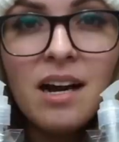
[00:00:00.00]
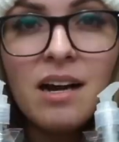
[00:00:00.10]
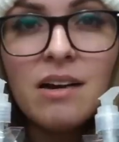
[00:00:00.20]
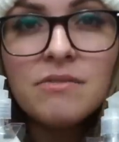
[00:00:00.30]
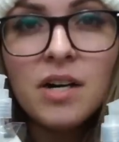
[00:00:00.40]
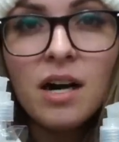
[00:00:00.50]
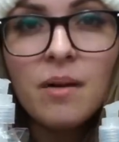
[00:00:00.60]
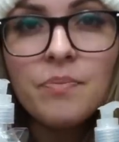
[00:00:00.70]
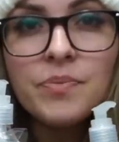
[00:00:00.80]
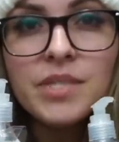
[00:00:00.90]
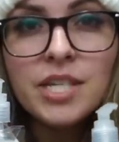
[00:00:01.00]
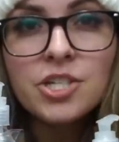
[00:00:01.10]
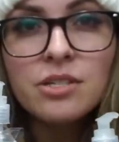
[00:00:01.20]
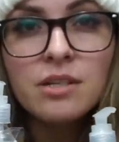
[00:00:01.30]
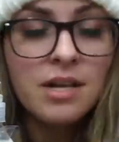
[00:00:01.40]
of
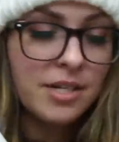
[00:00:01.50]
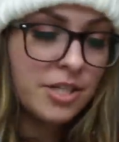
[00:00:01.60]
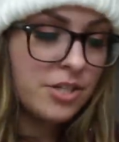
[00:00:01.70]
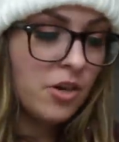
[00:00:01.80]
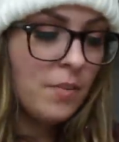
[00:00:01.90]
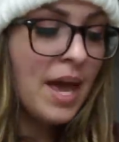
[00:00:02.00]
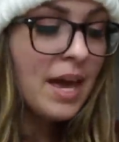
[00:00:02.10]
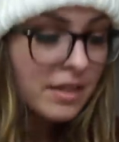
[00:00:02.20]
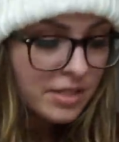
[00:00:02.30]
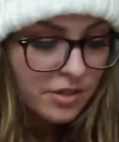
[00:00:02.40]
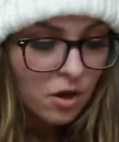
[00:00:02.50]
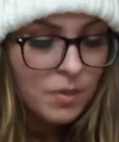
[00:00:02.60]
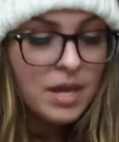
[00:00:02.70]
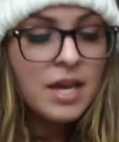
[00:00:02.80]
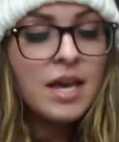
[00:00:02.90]
hand
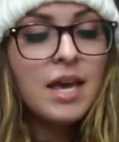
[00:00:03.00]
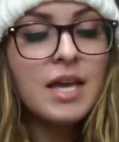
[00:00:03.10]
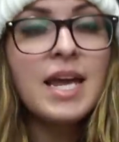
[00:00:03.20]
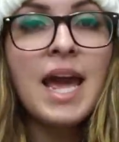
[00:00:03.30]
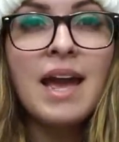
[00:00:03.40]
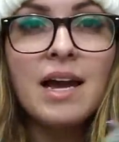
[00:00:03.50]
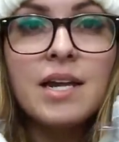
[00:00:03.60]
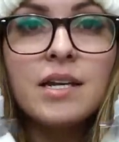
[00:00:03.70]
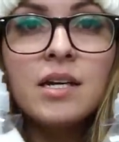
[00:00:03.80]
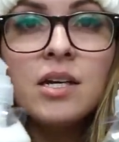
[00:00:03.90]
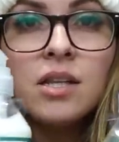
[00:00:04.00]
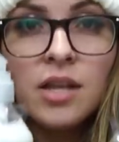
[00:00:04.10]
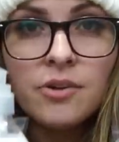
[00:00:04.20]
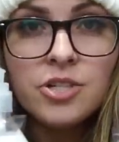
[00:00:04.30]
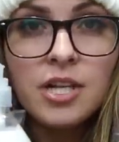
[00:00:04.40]
soap and hand
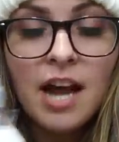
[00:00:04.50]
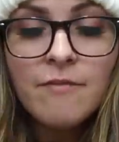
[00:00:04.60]
lotion.